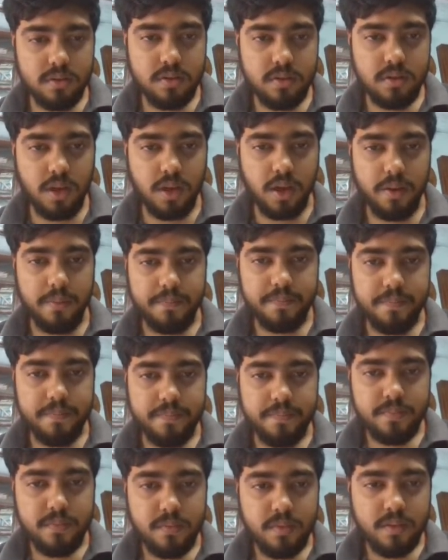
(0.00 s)
Yeah,
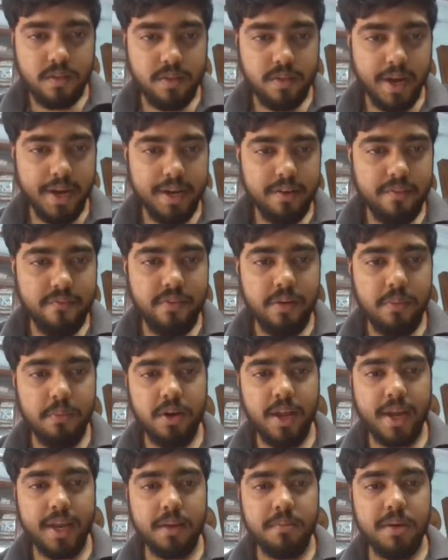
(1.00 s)
right?
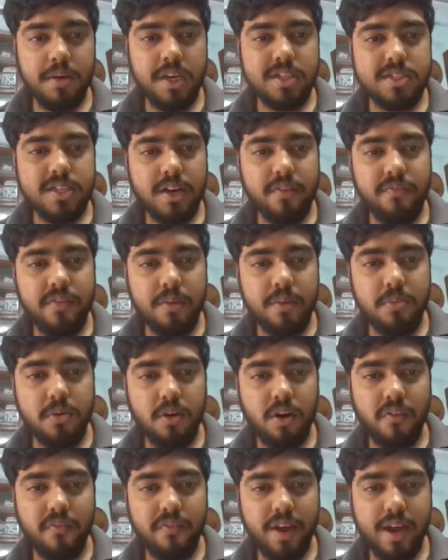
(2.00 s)
Fibonacci means that
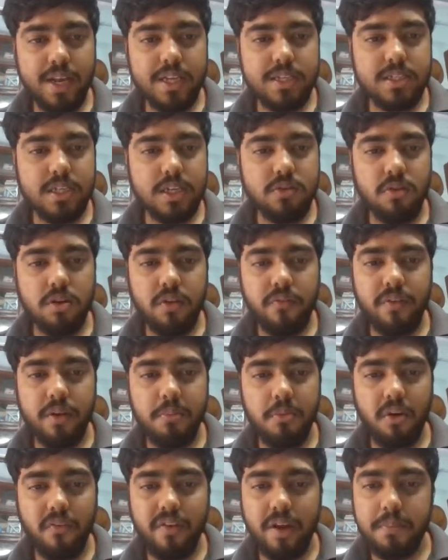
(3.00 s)
Fibo of n is equal to
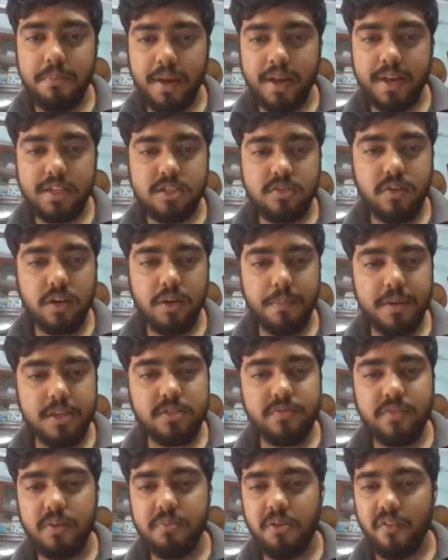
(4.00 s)
Fibo of n minus 1 plus
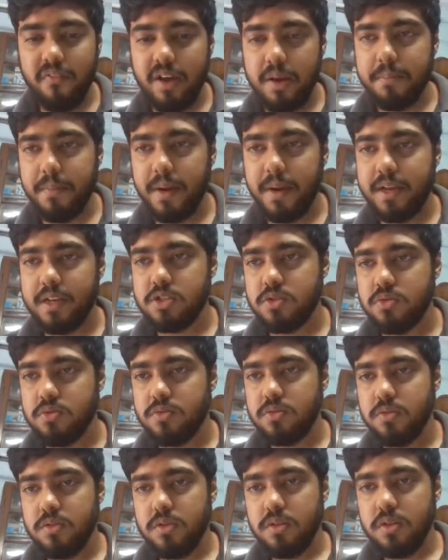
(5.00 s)
Fibo of n minus 2.
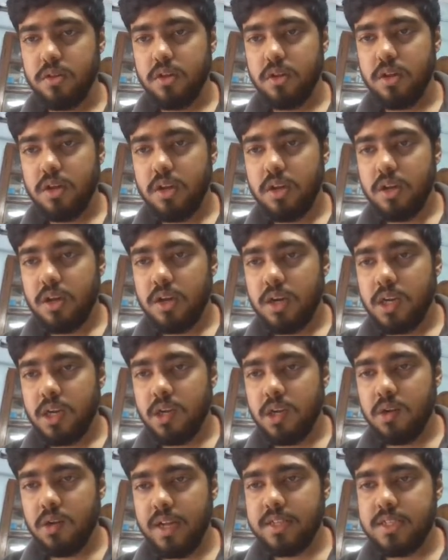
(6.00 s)
Now
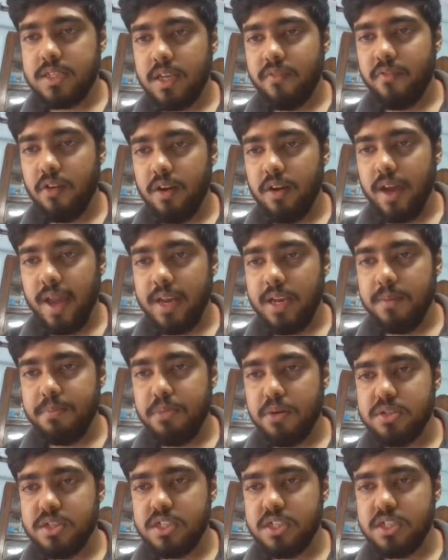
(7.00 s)
let's say for any
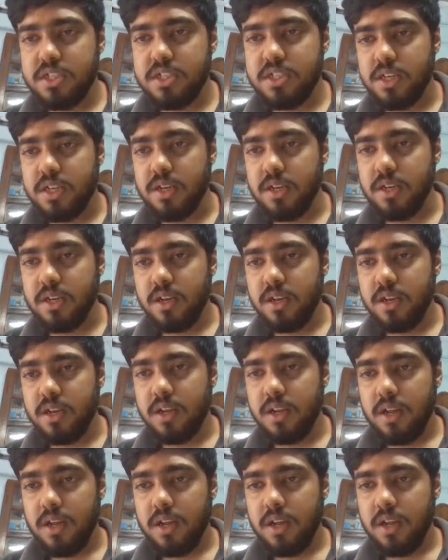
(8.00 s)
position,
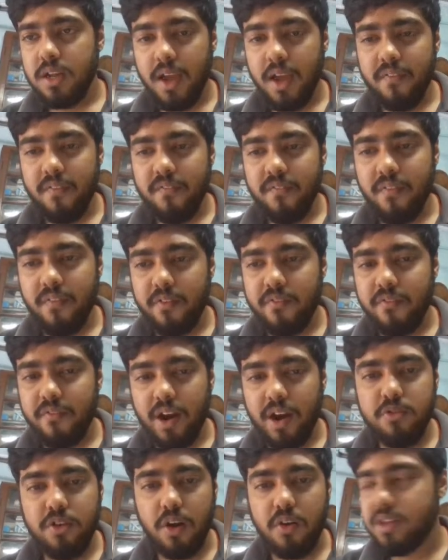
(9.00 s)
I found
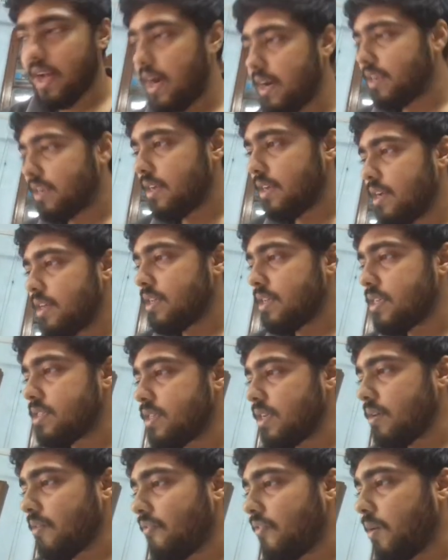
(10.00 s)
out that
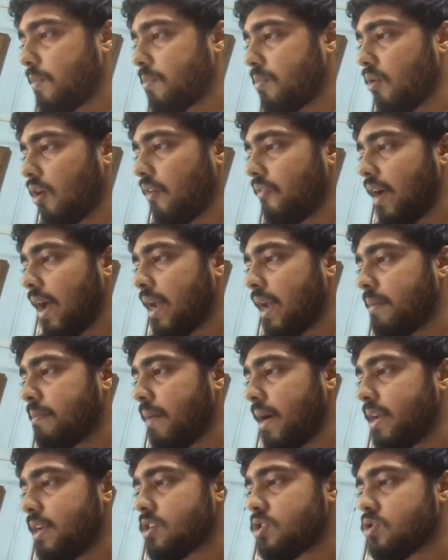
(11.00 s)
this Fibo of n
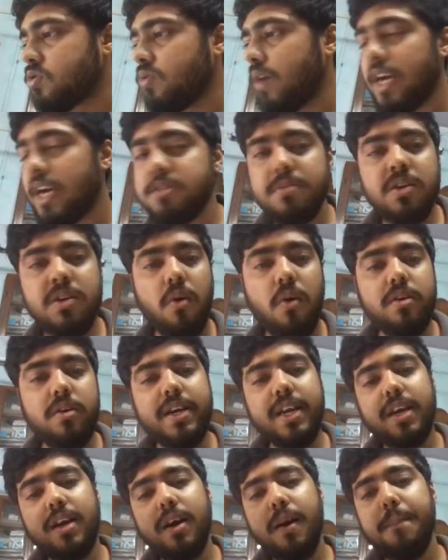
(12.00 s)
minus 2 has been
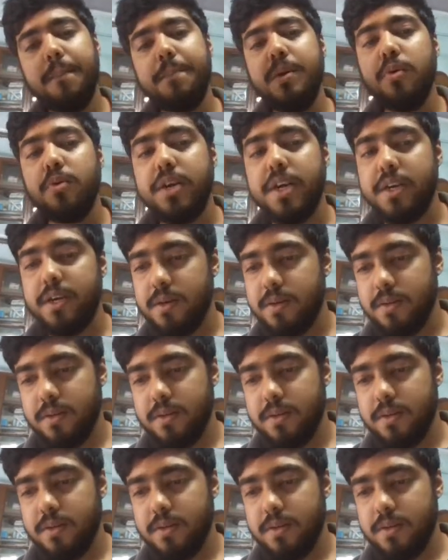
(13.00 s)
already computed.